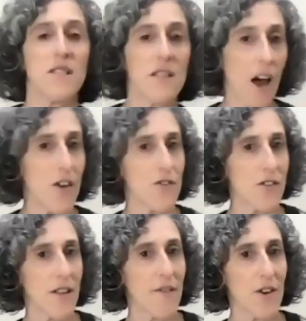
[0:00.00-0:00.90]
under
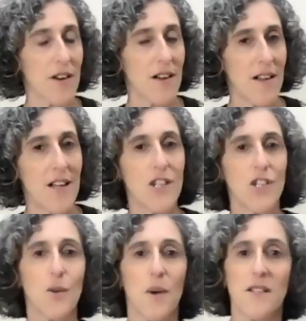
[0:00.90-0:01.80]
deliver.
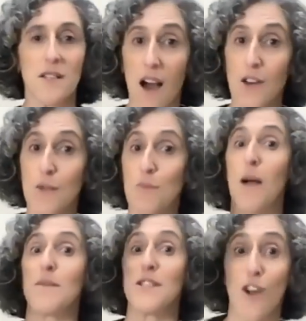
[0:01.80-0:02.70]
She wants to under
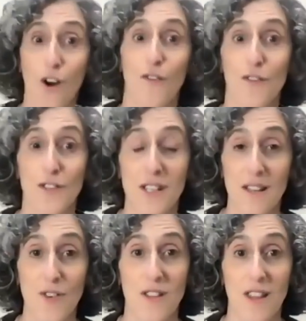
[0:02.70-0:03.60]
promise and over
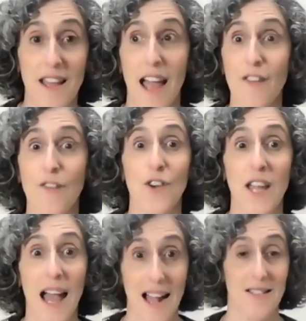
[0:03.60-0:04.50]
deliver, like every
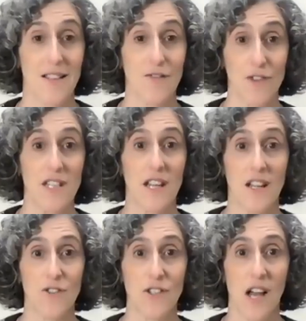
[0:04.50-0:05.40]
excellent
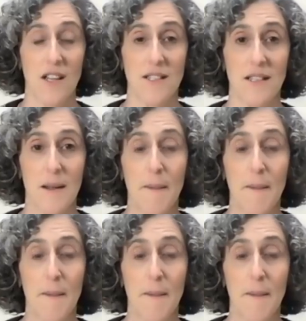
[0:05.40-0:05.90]
retailer does.